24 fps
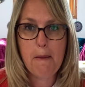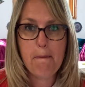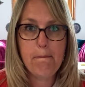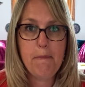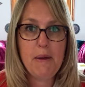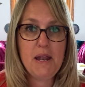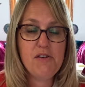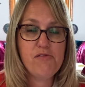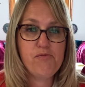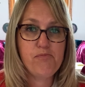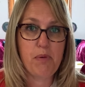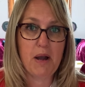
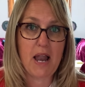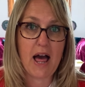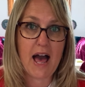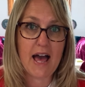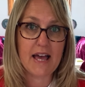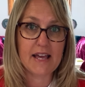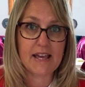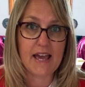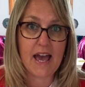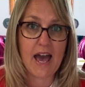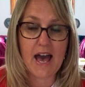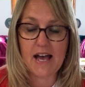bit of
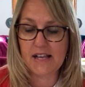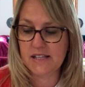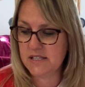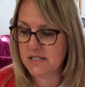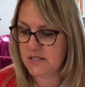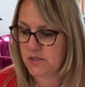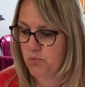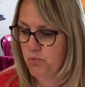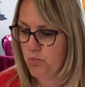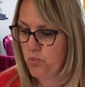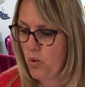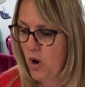black and
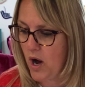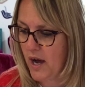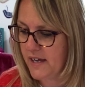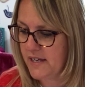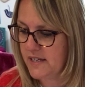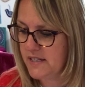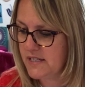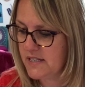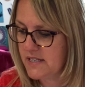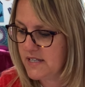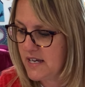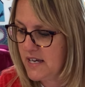some
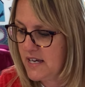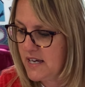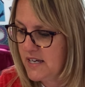white.